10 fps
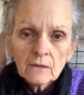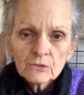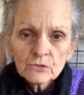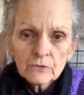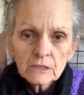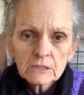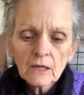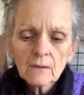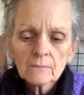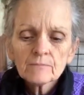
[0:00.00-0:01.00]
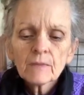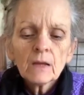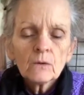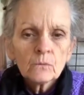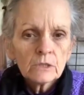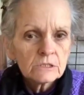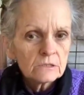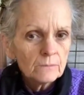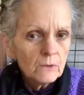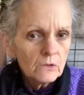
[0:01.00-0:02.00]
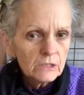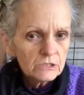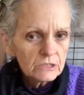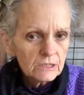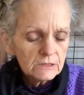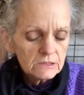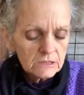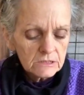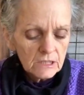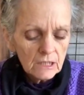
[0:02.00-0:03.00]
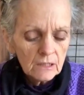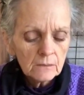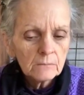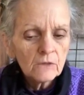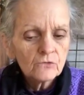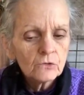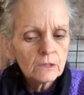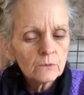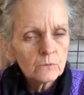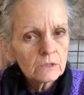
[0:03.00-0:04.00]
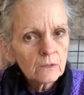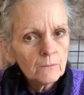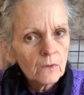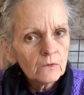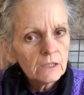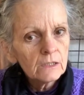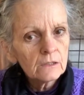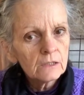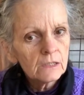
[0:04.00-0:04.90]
shrinks up, whereas the mohair stays the same. If you knit with the mohair,